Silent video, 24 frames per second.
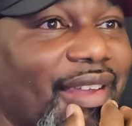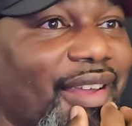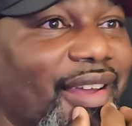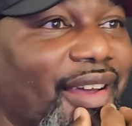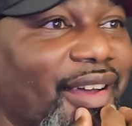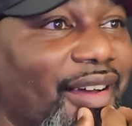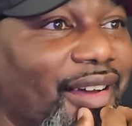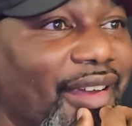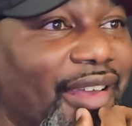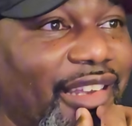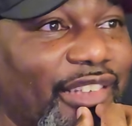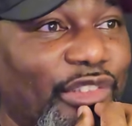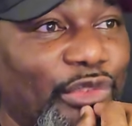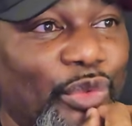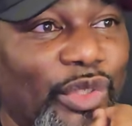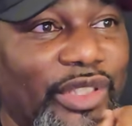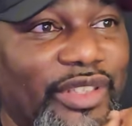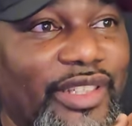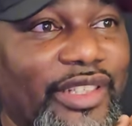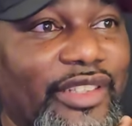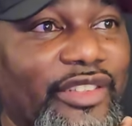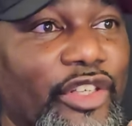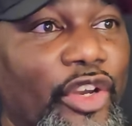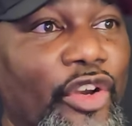as
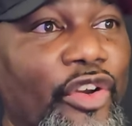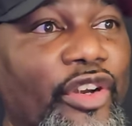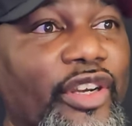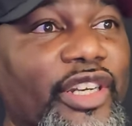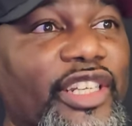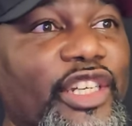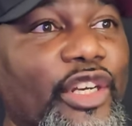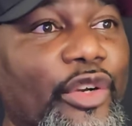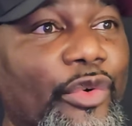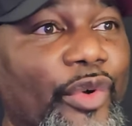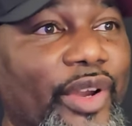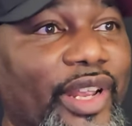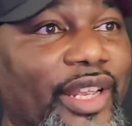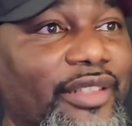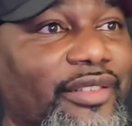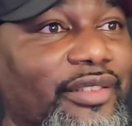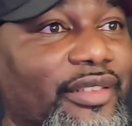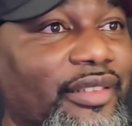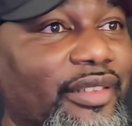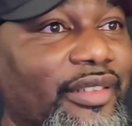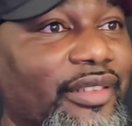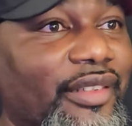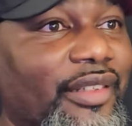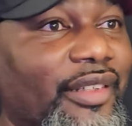with this early
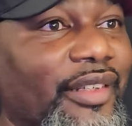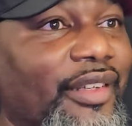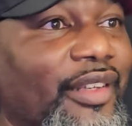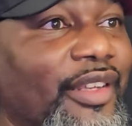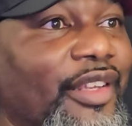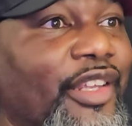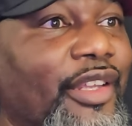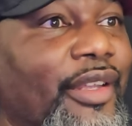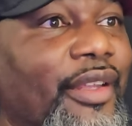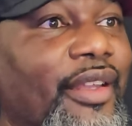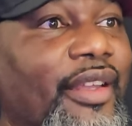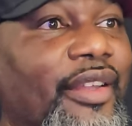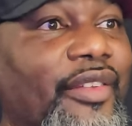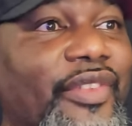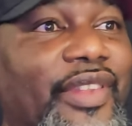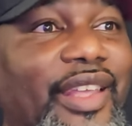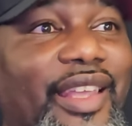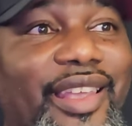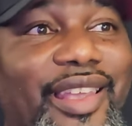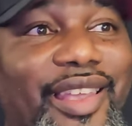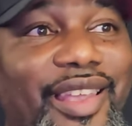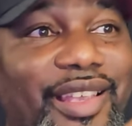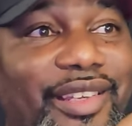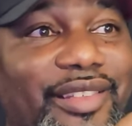arrest,
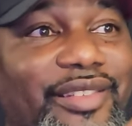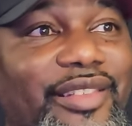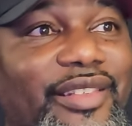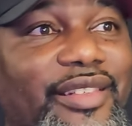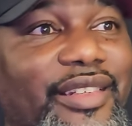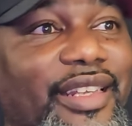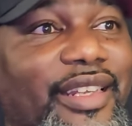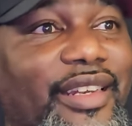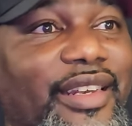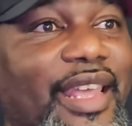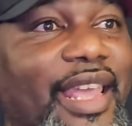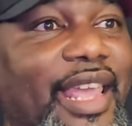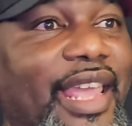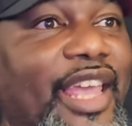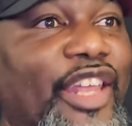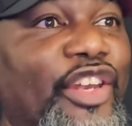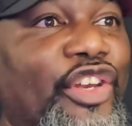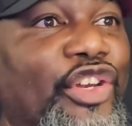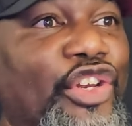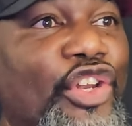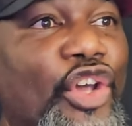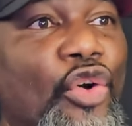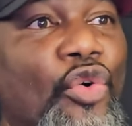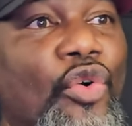the incident
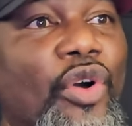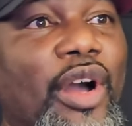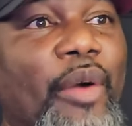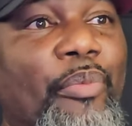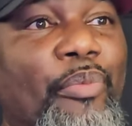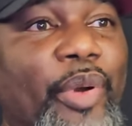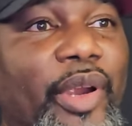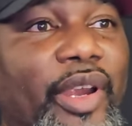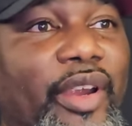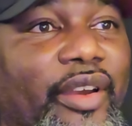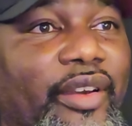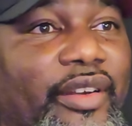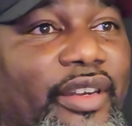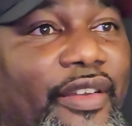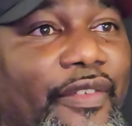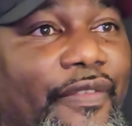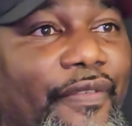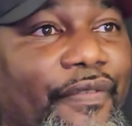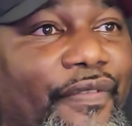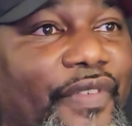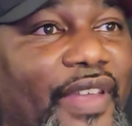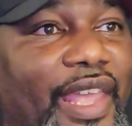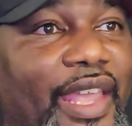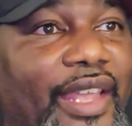had no apparent
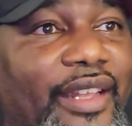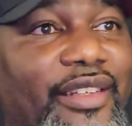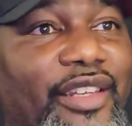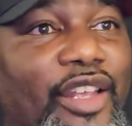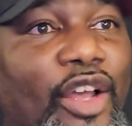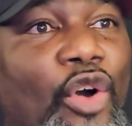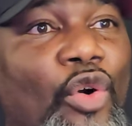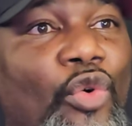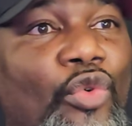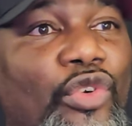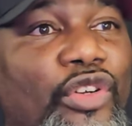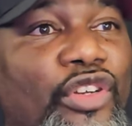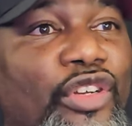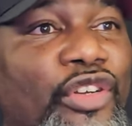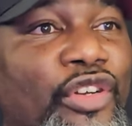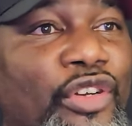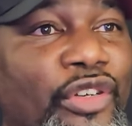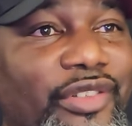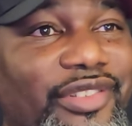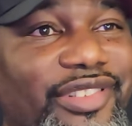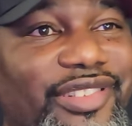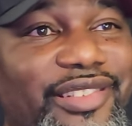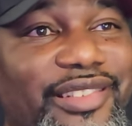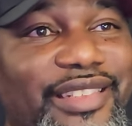effect on
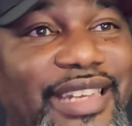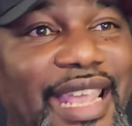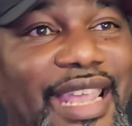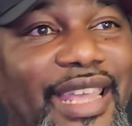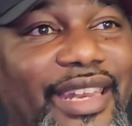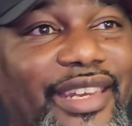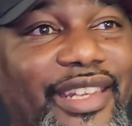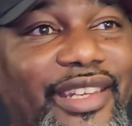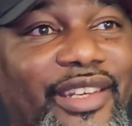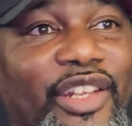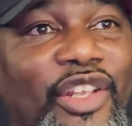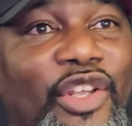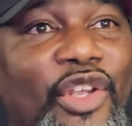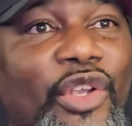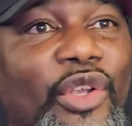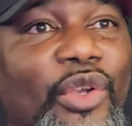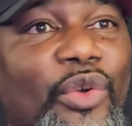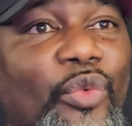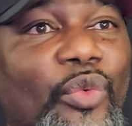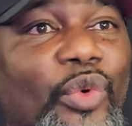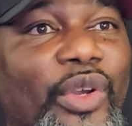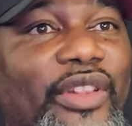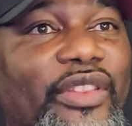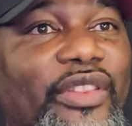Cook's standing
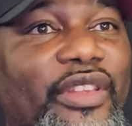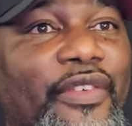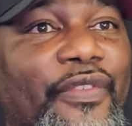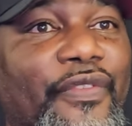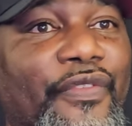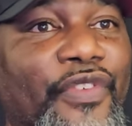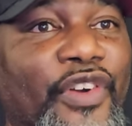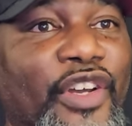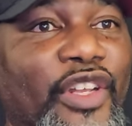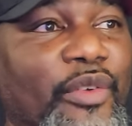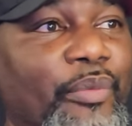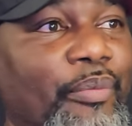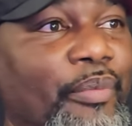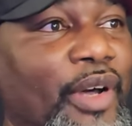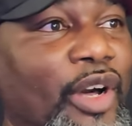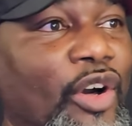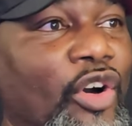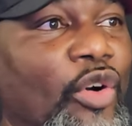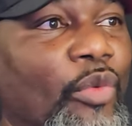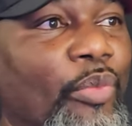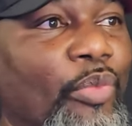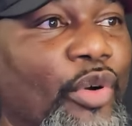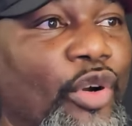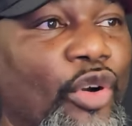with the
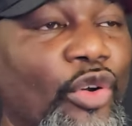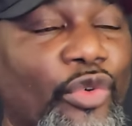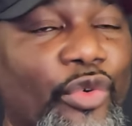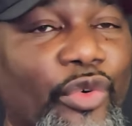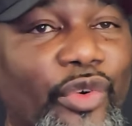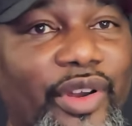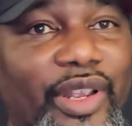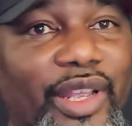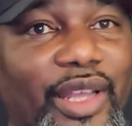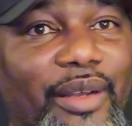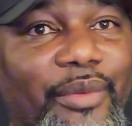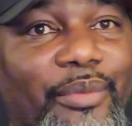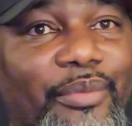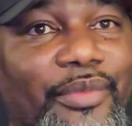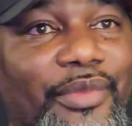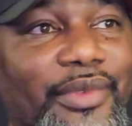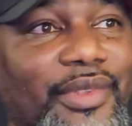football program.